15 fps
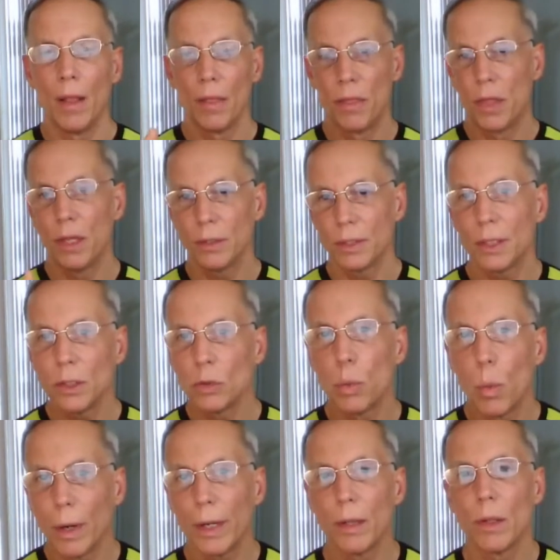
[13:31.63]
This is
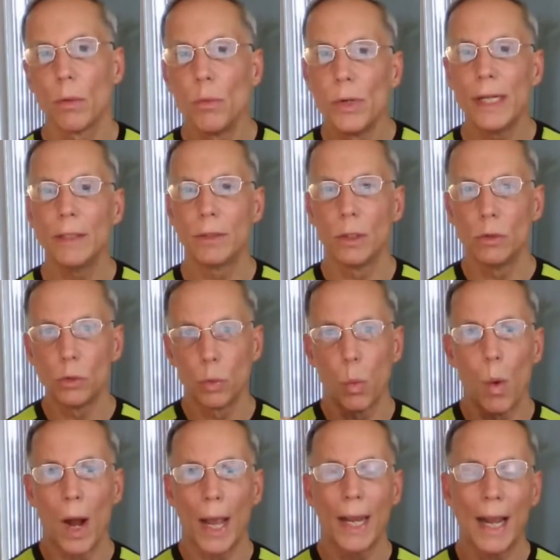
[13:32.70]
one of the reasons
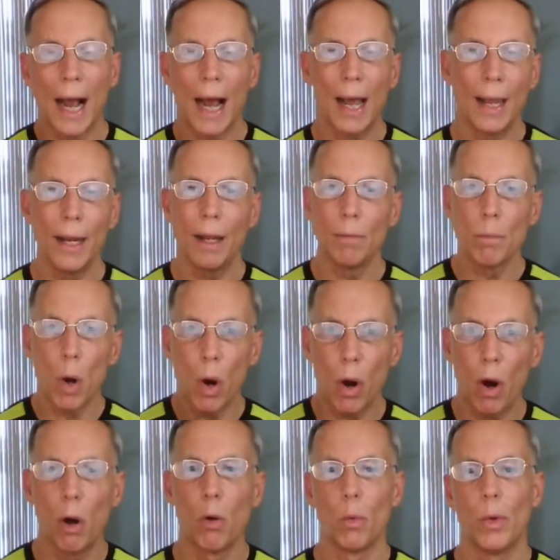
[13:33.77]
why I am
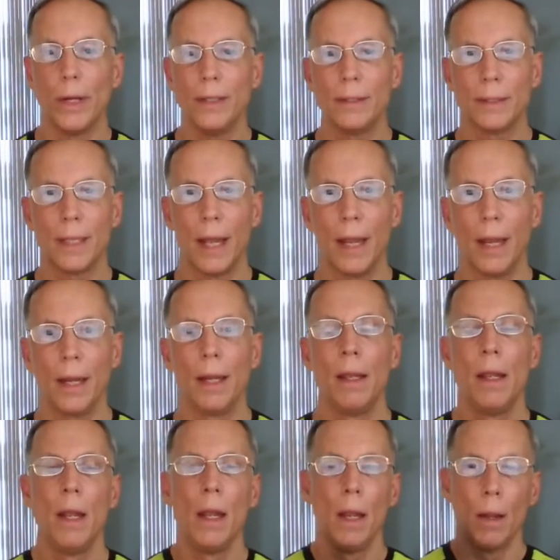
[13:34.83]
always saying
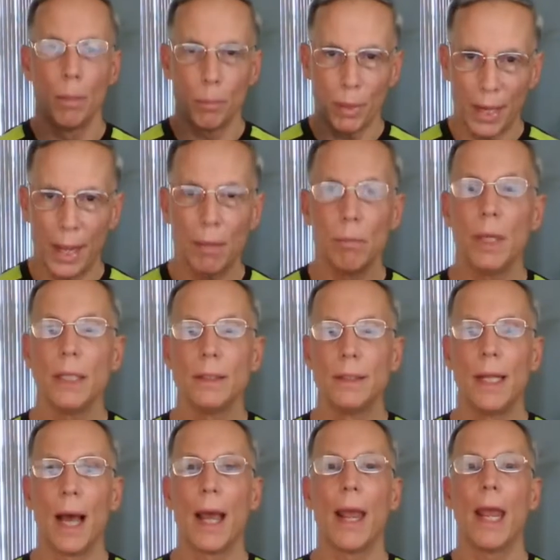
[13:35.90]
plant-based
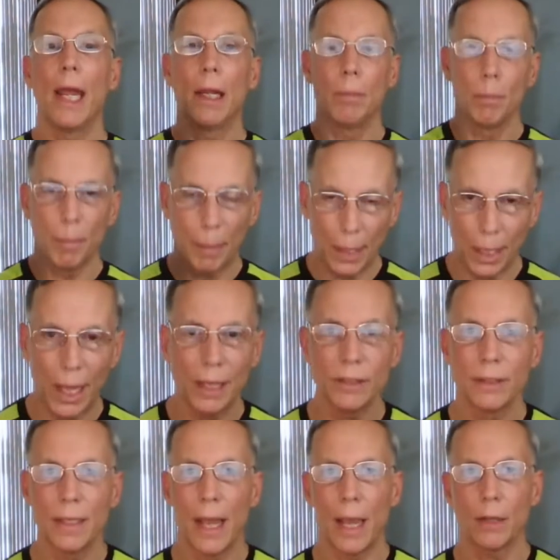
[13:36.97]
diet
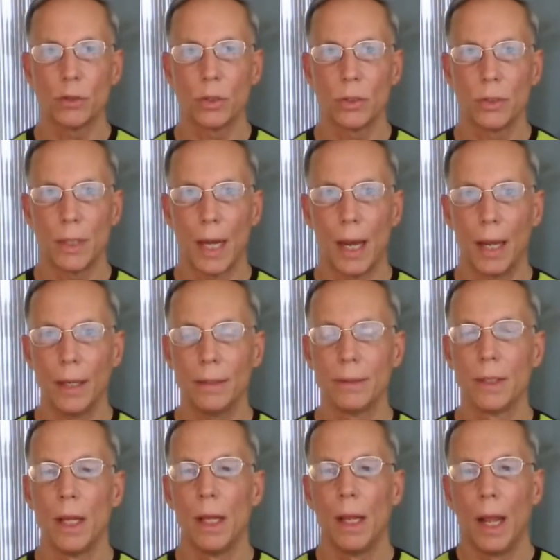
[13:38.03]
plus exercise.
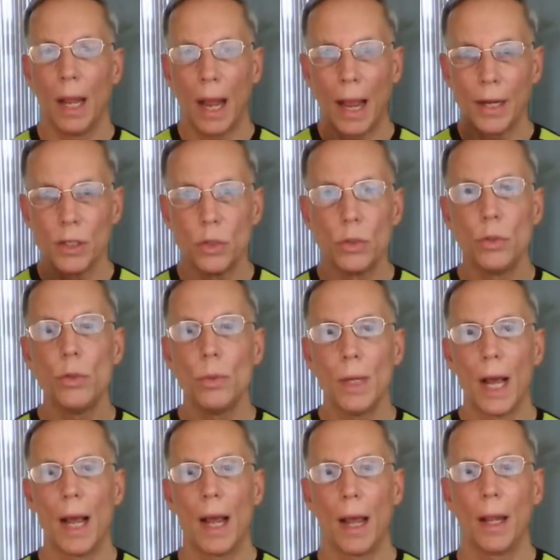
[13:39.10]
I do
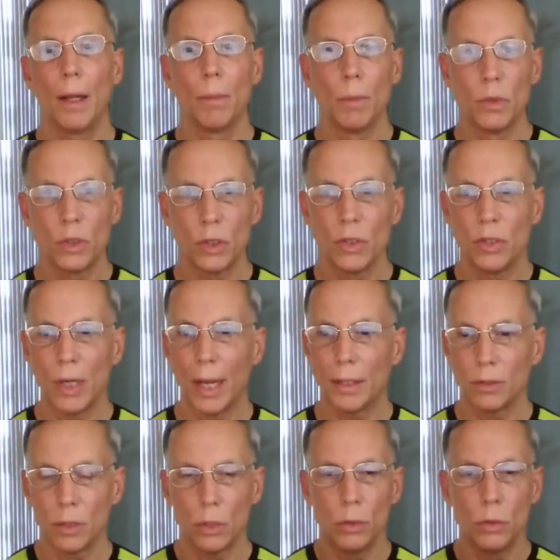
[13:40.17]
not
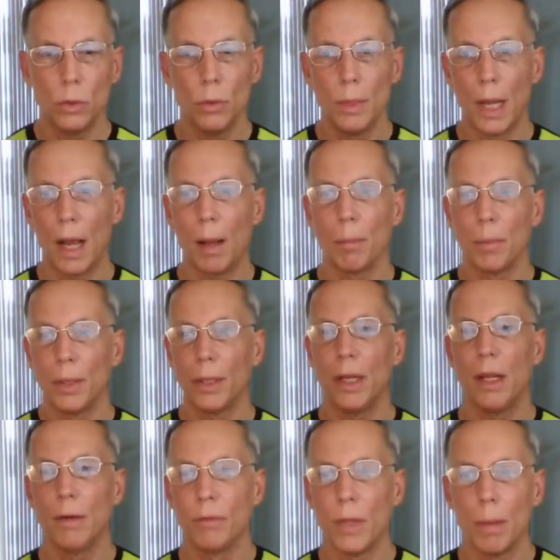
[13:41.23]
suggest and do not
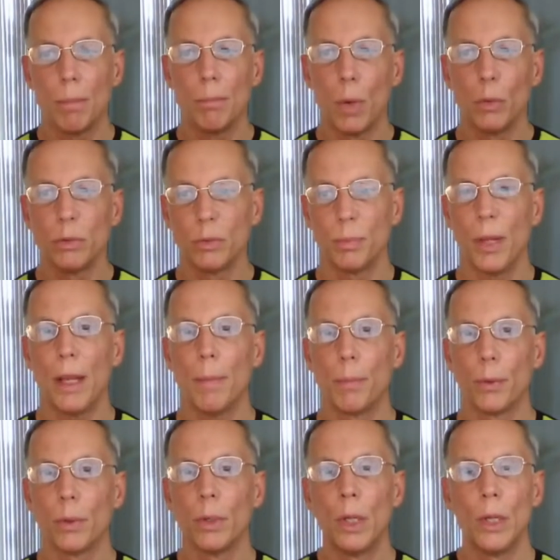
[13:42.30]
believe that most
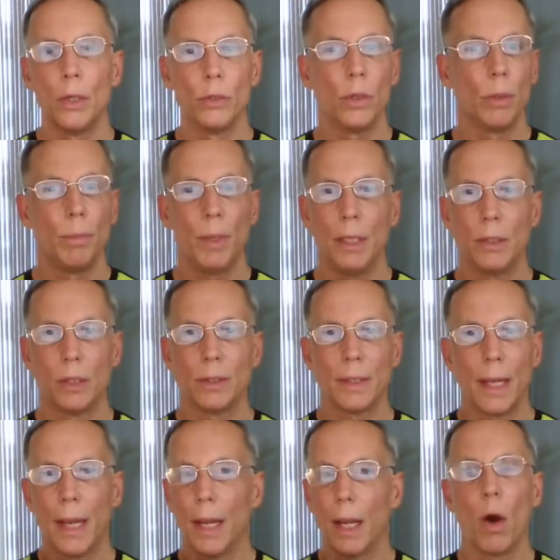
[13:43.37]
people should be just
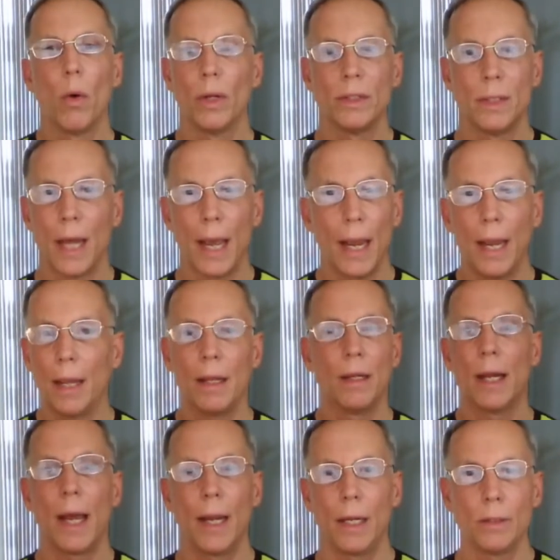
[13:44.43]
saying, oh, it's diet and
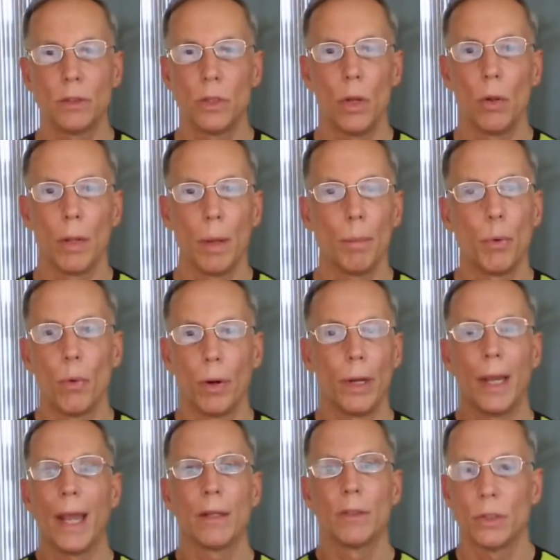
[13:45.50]
diet's the only important.
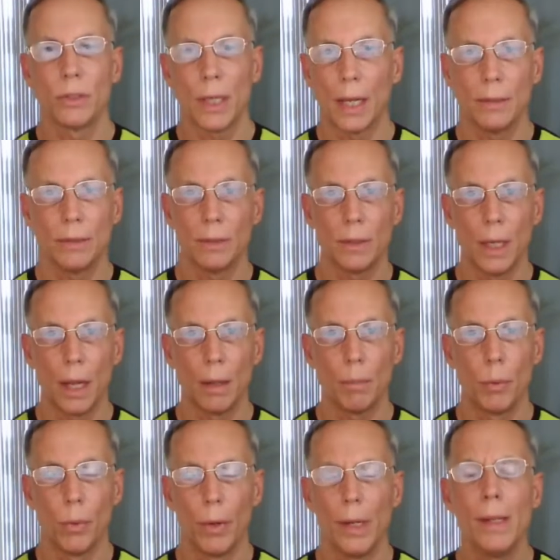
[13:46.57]
Exercise is not
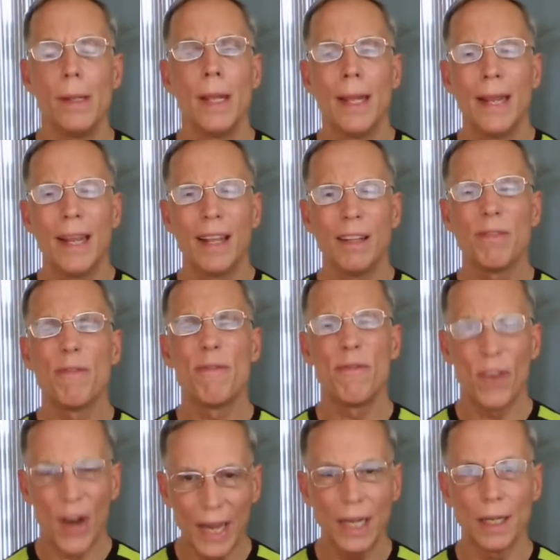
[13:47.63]
important. Is
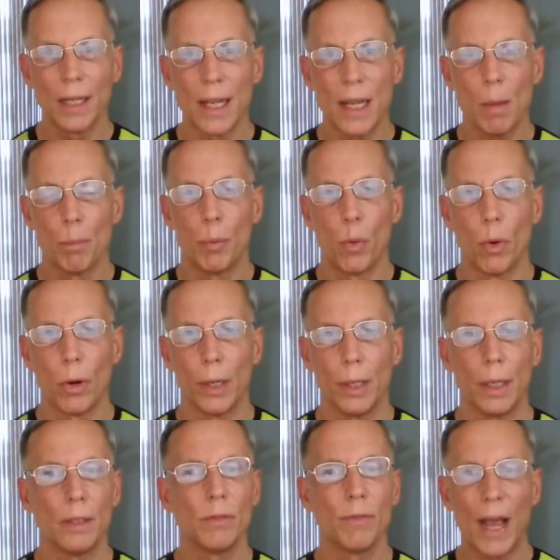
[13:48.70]
vitally important.
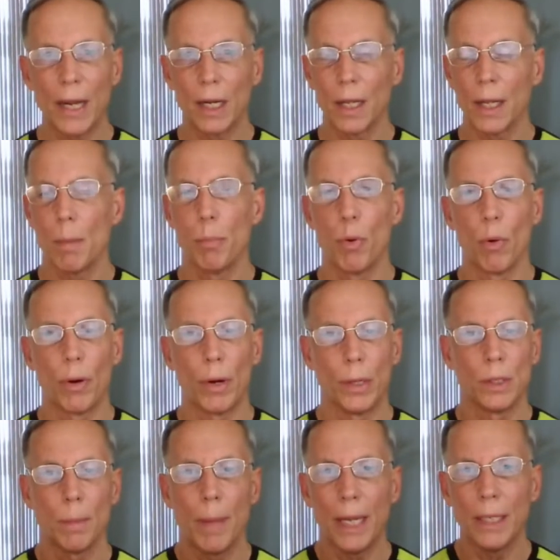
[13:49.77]
It's vitally important
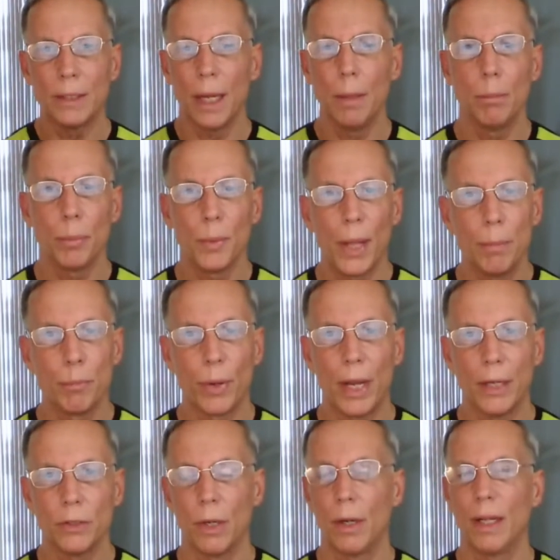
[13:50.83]
to maintain blood
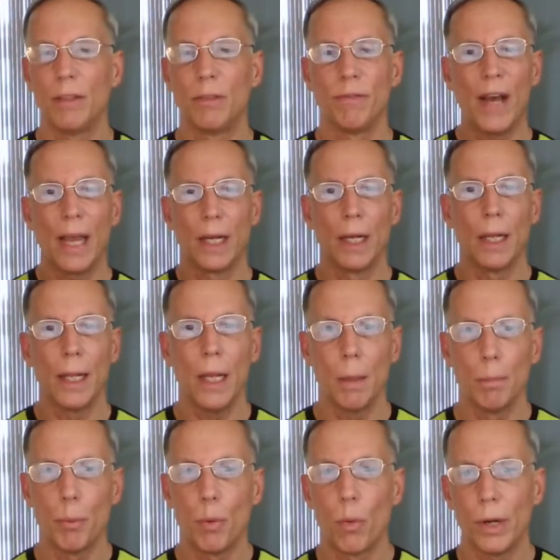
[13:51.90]
pressure. It's vitally
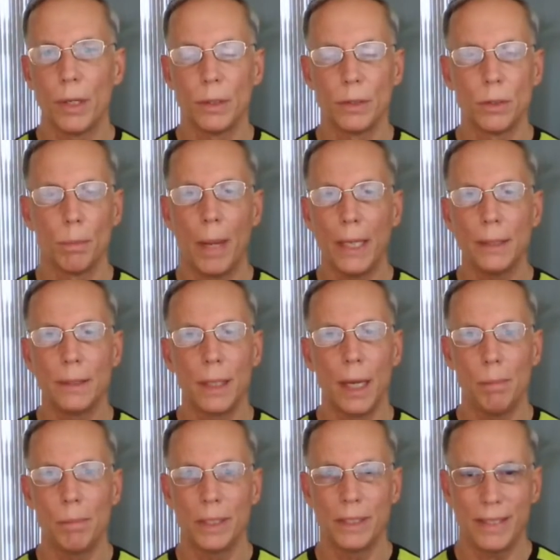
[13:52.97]
important to
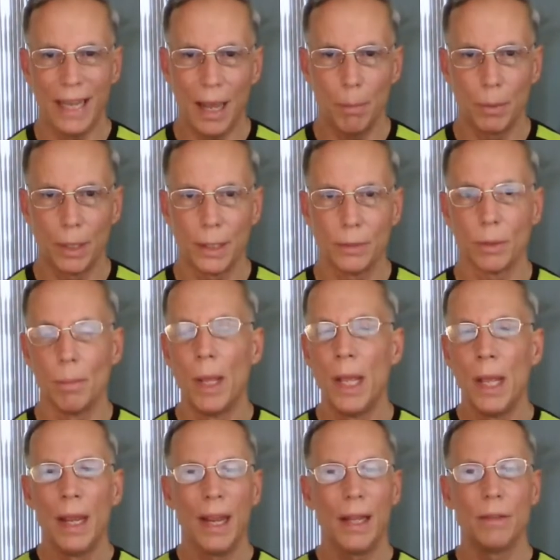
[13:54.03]
maintain metabolism.
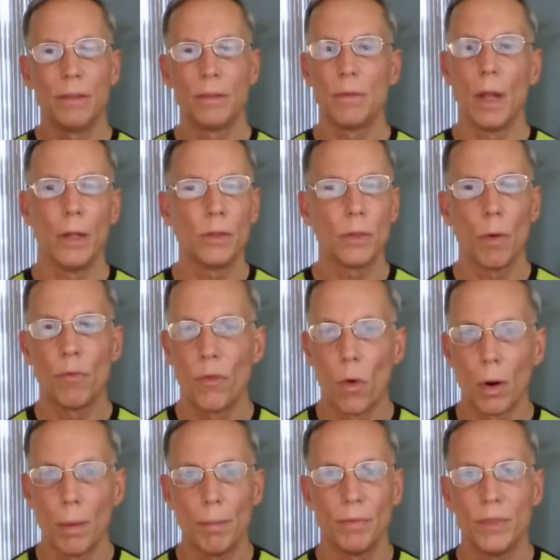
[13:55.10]
It's, it's a
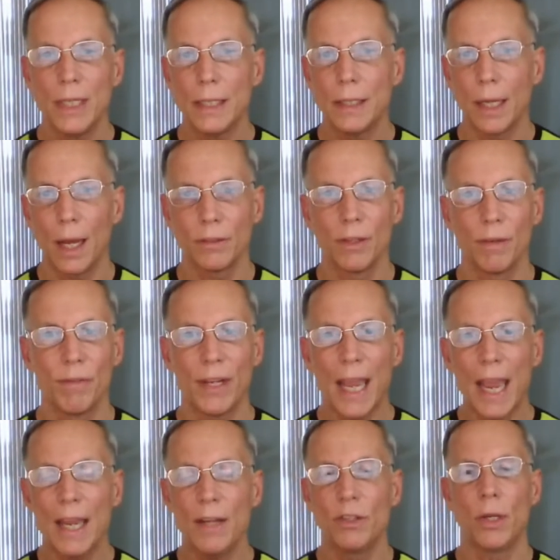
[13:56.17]
form of
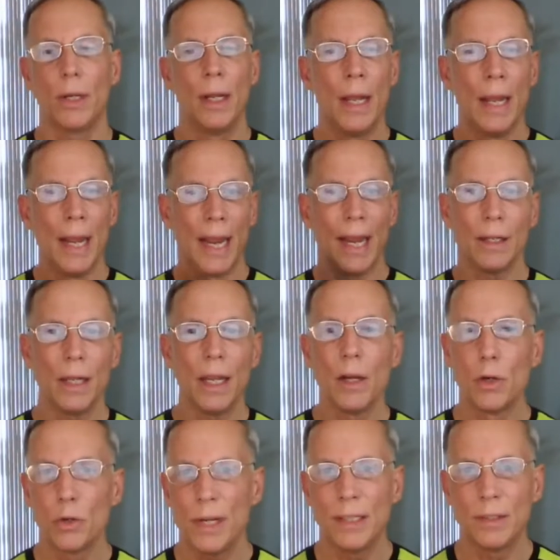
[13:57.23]
detoxification. It
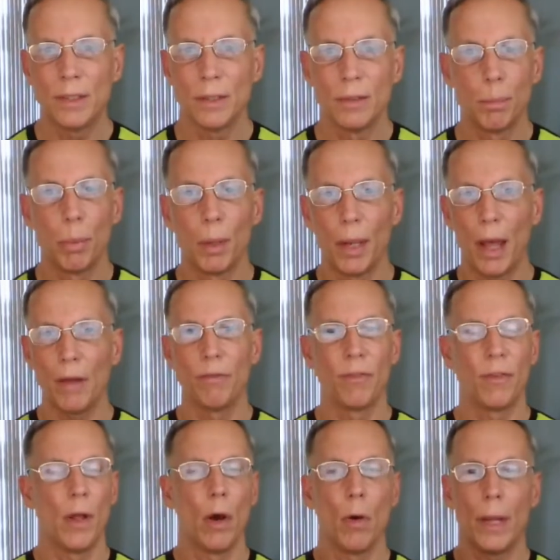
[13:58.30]
increases blood
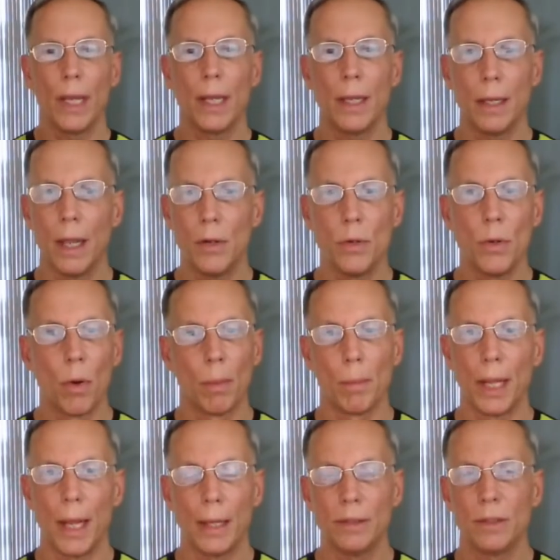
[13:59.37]
flow. It, it
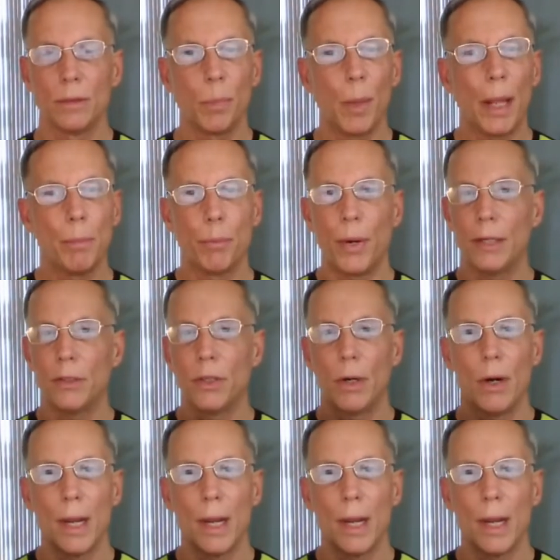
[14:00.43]
normalizes blood pressure.